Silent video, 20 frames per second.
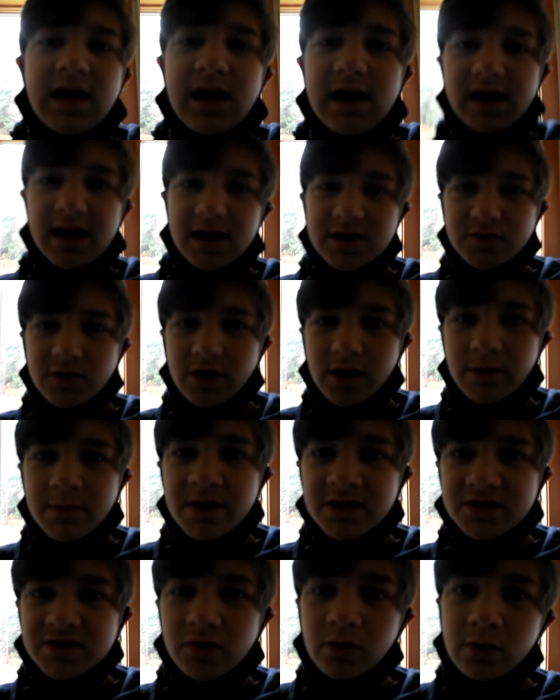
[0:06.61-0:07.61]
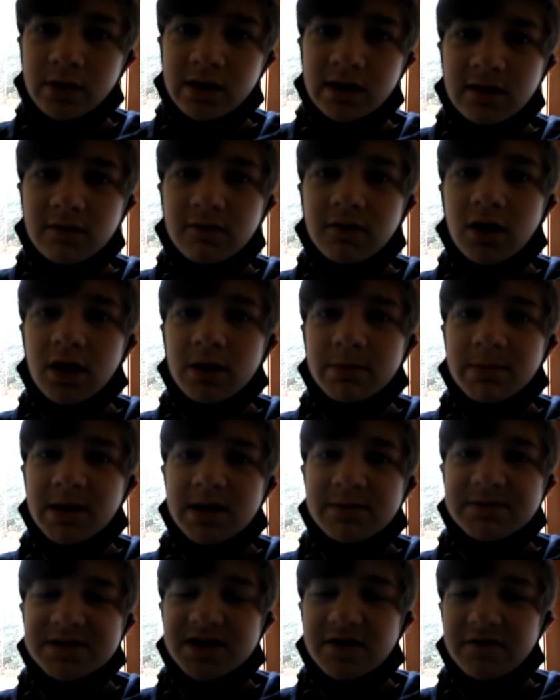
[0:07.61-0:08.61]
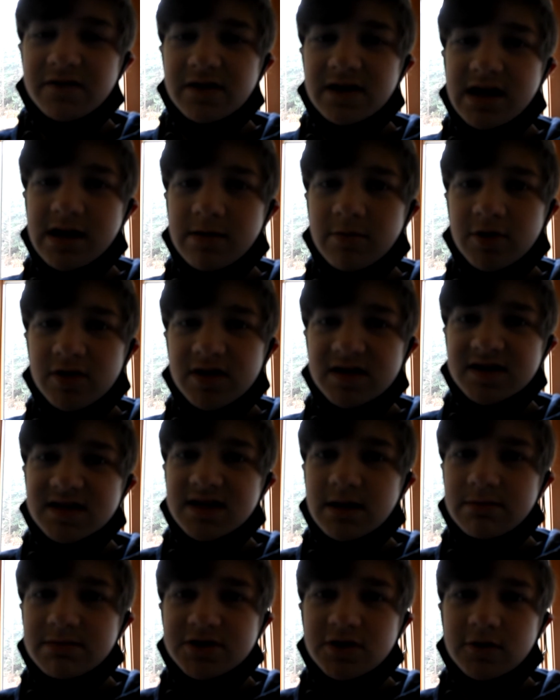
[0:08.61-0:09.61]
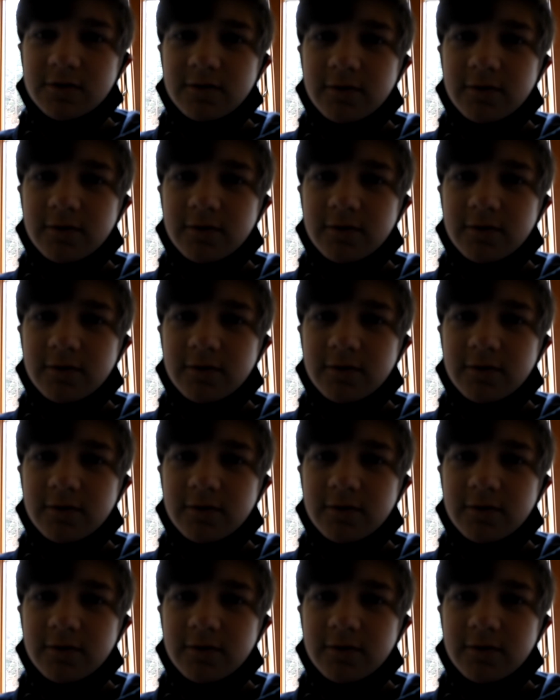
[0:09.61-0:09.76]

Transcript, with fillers: Hey guys, welcome back to the weekly vlog. My name is Duffy the gamer and this is episode